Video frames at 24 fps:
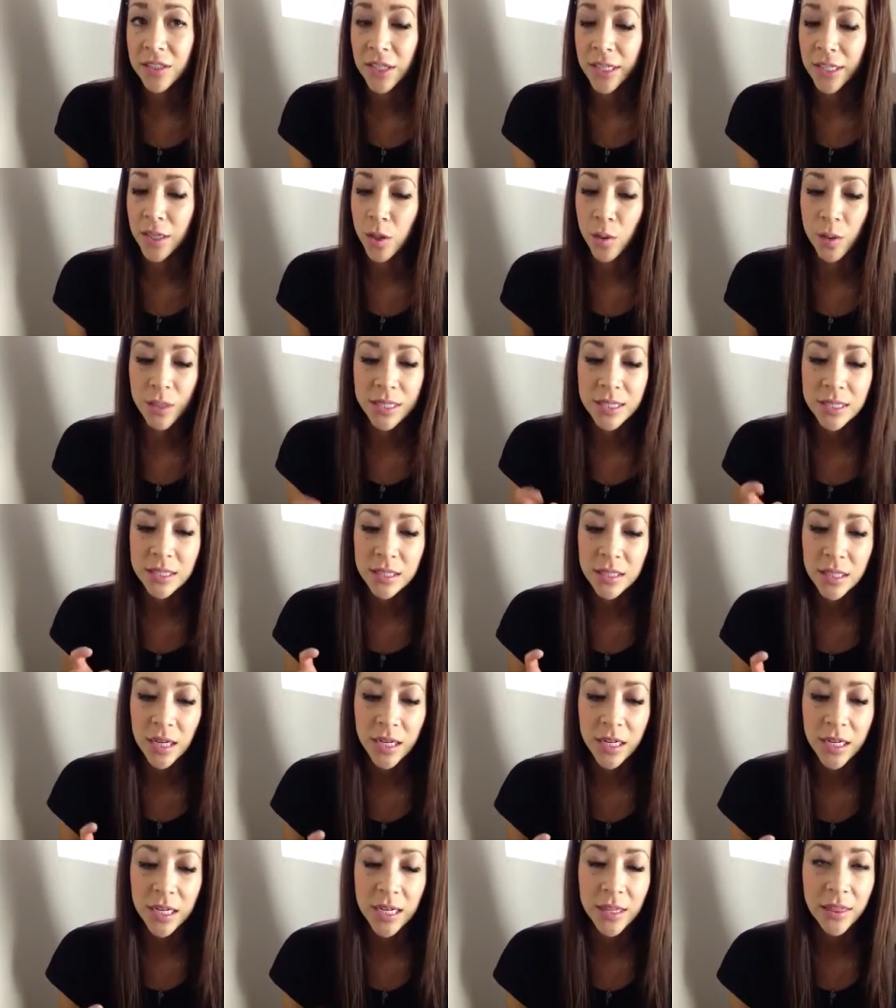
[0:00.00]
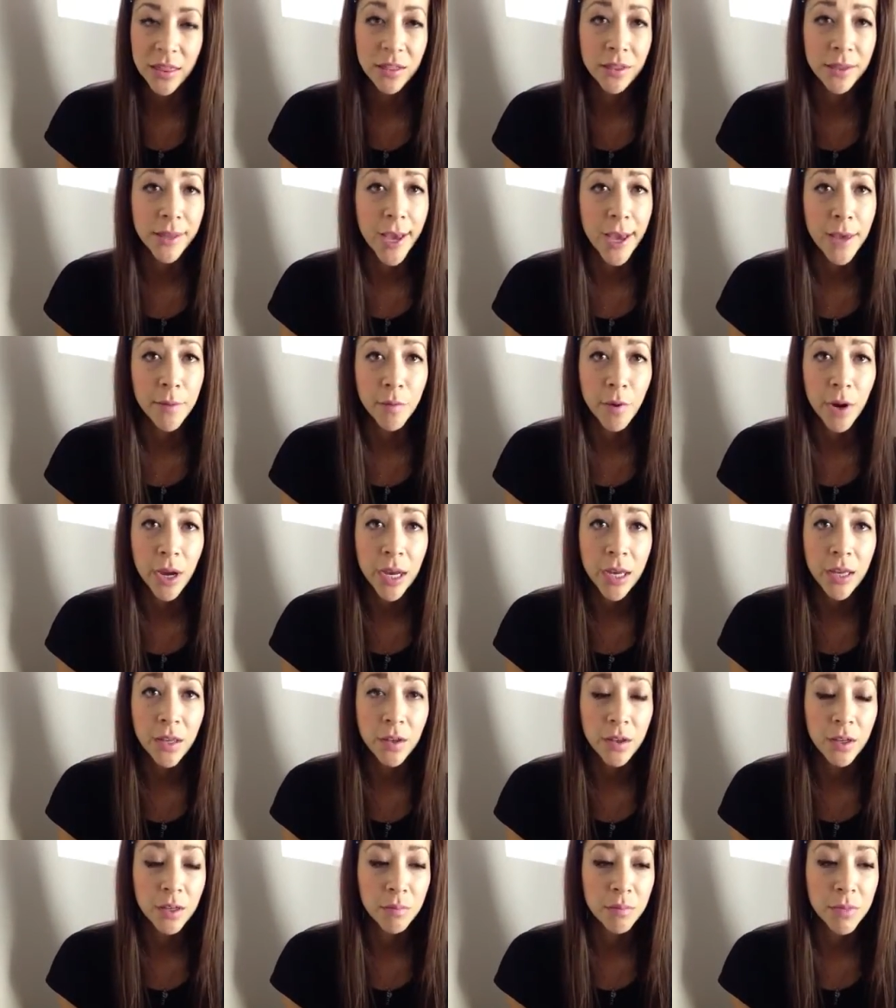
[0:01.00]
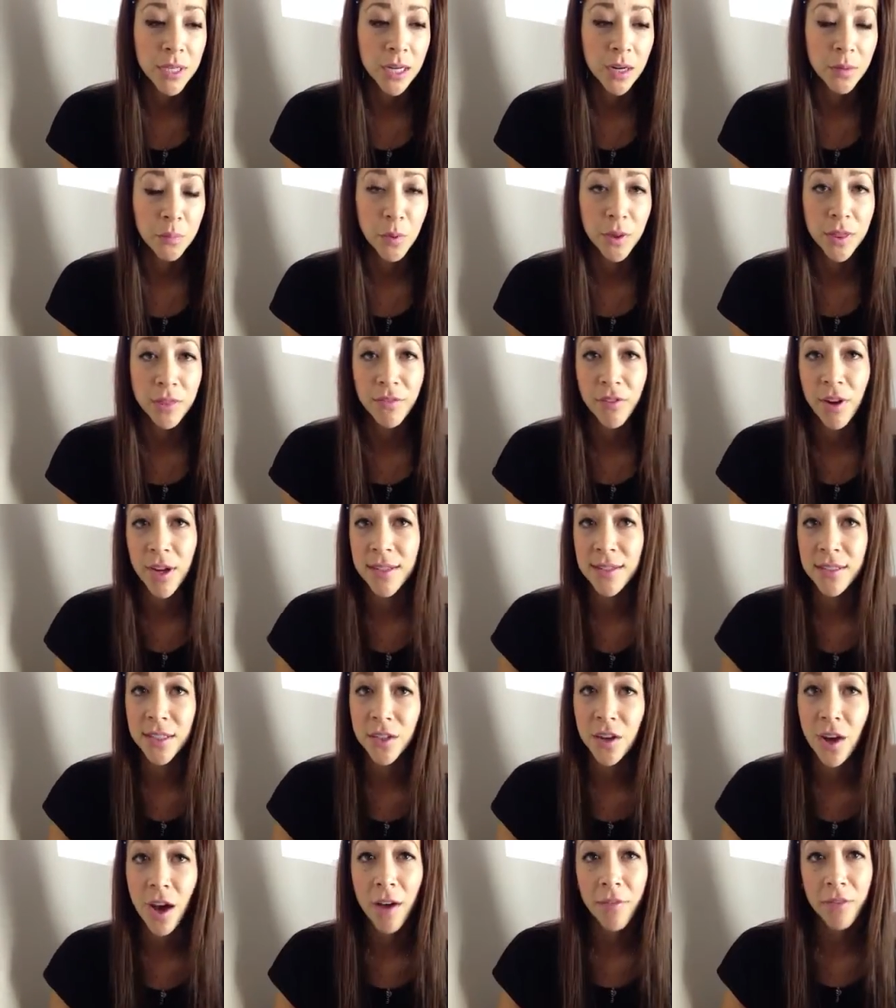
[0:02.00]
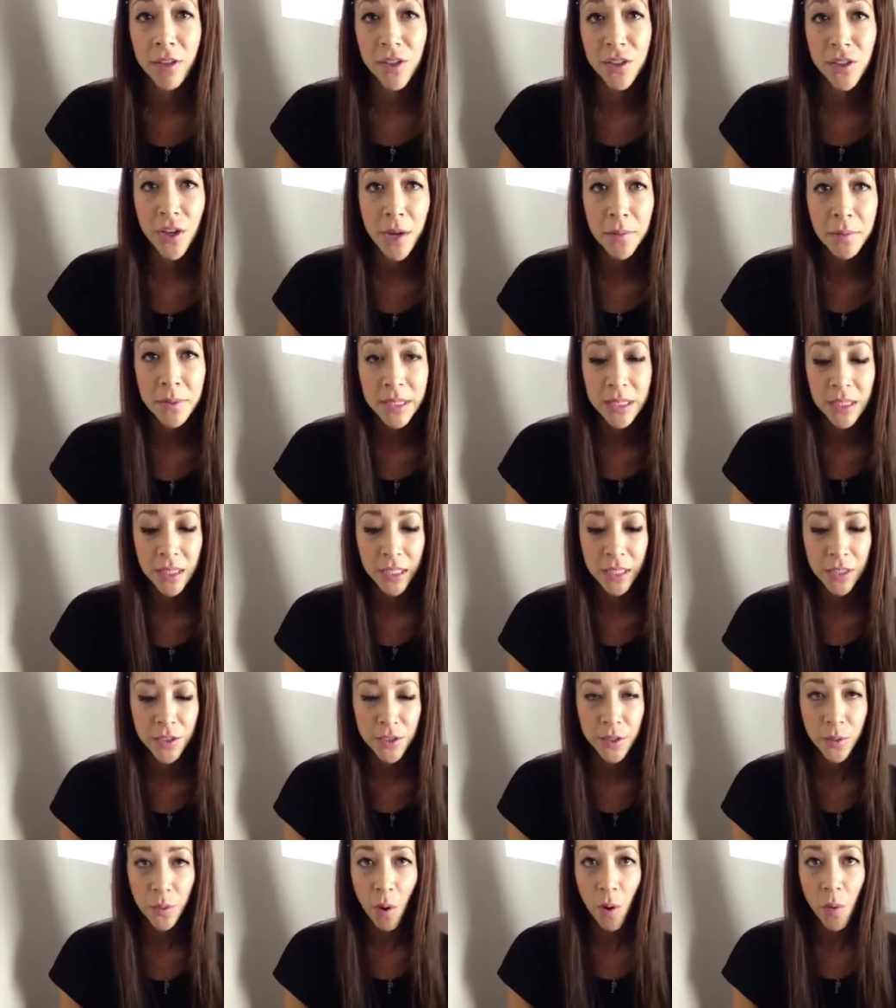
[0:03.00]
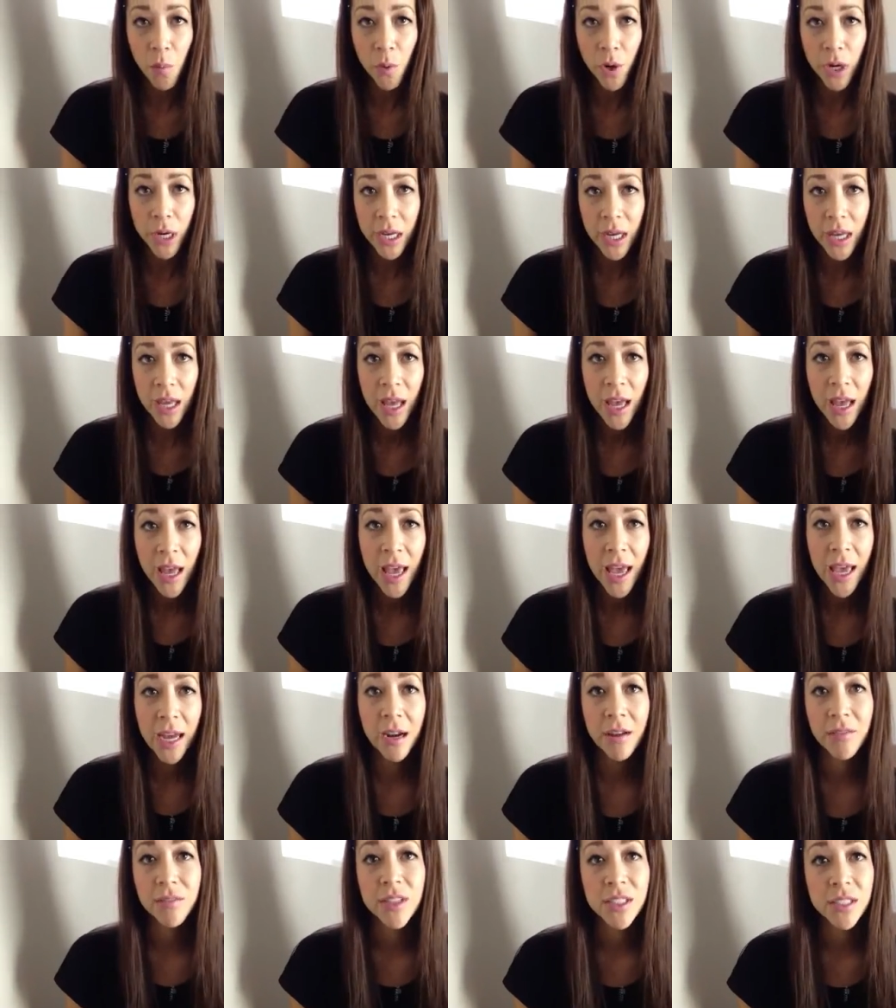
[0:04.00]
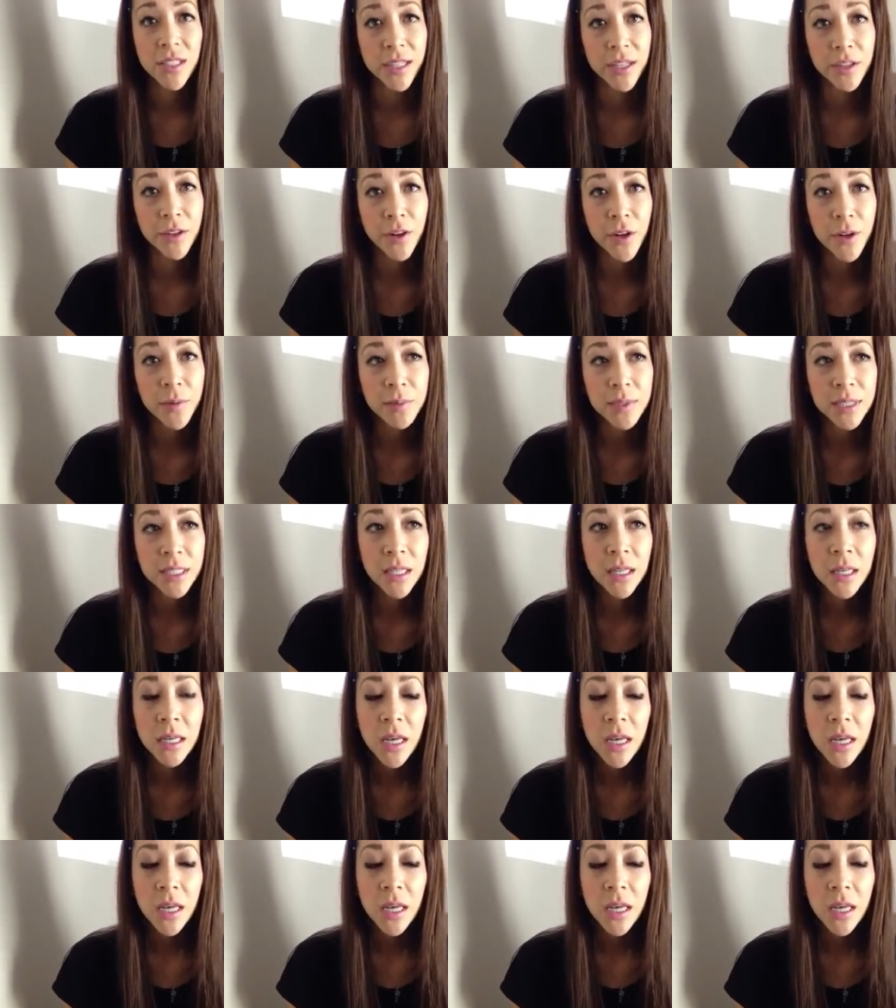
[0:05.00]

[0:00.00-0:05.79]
like you could study in the library, you could meet up with friends at coffee shops to like do homework and have study groups.